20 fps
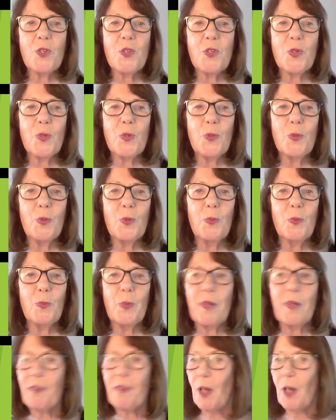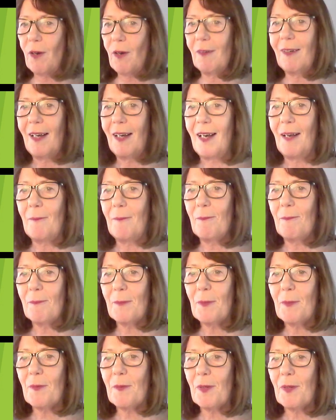So we've got
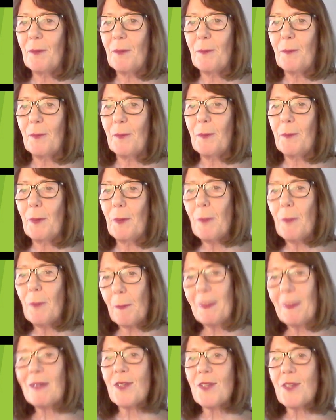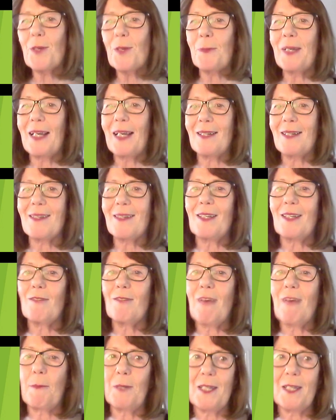we're building up a nice little
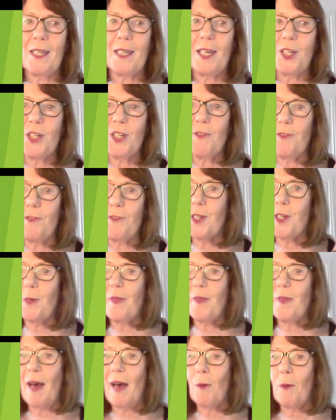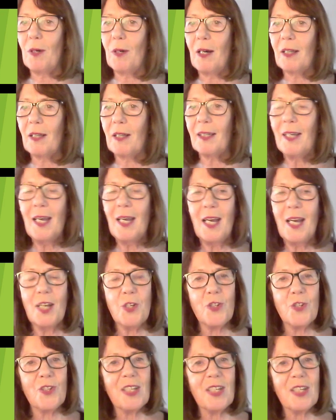reputation for doing that work.
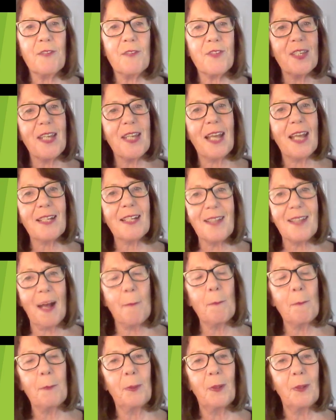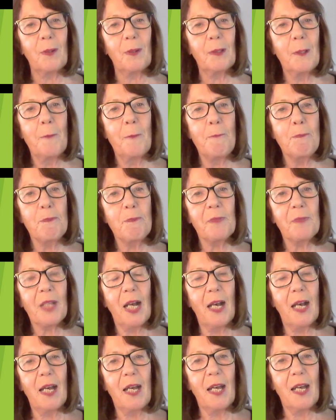Just to give us an example,
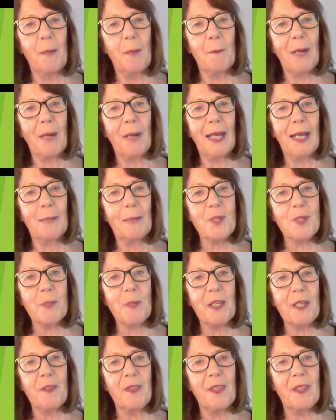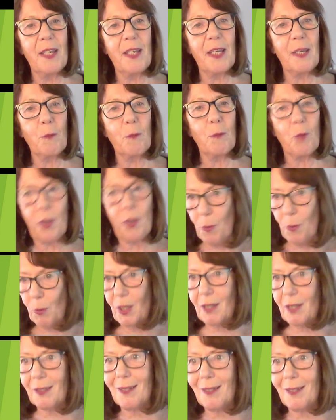I happened to be in one of the
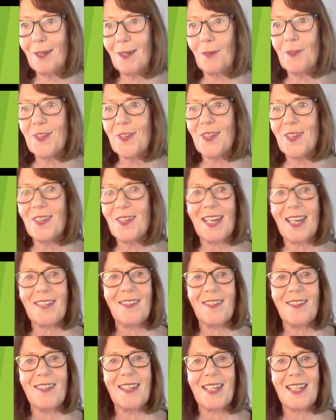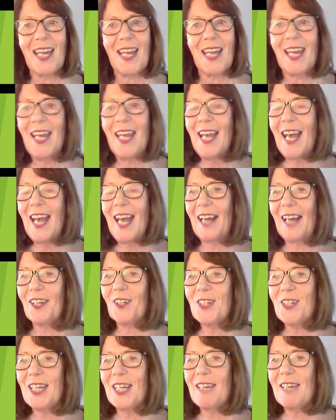working offices yesterday, and I
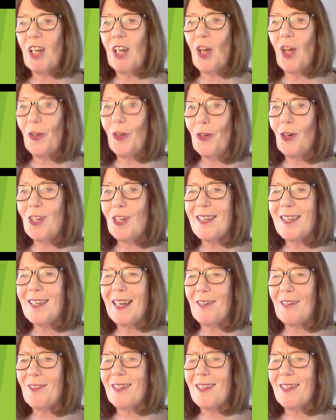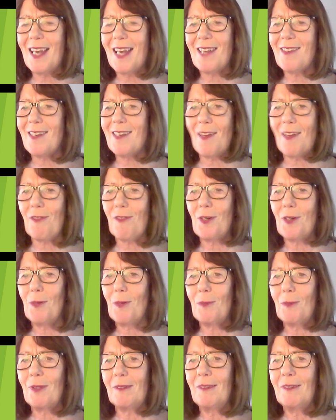could hear a lot of noise downstairs, and I
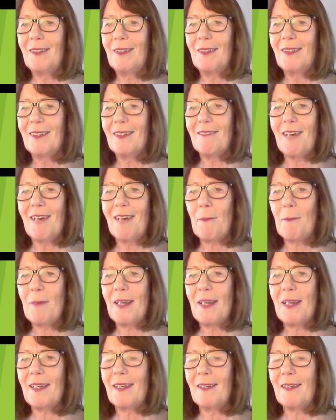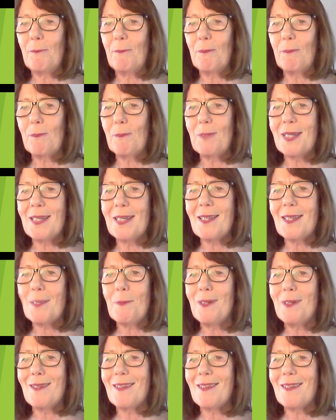thought, well, there aren't many
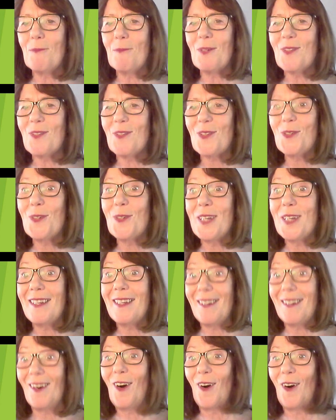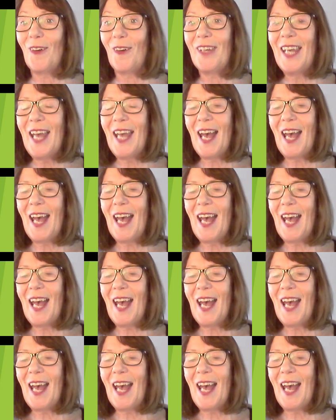participants in what's going on.
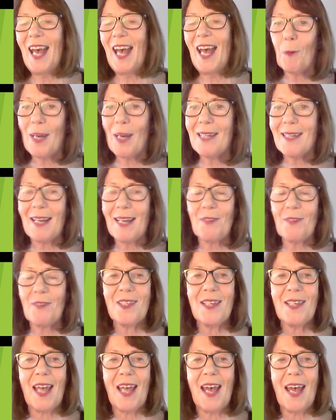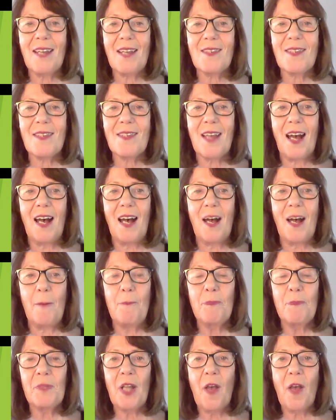And when I went downstairs,
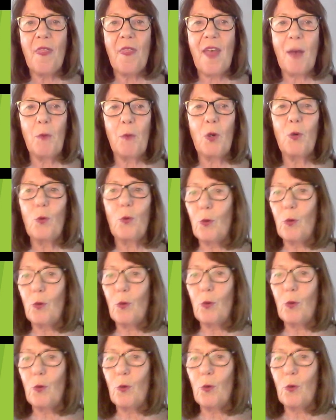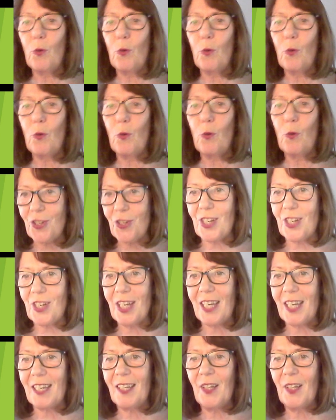there were over
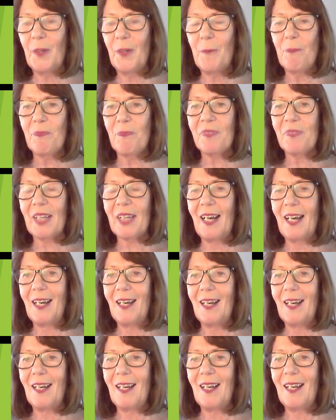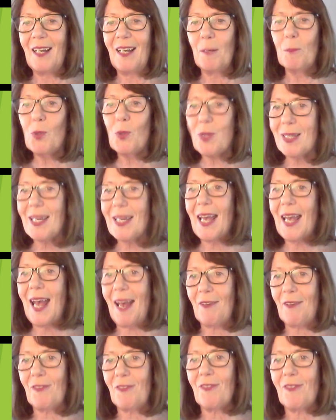30
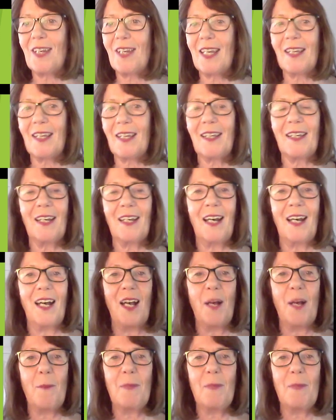multi-ethnic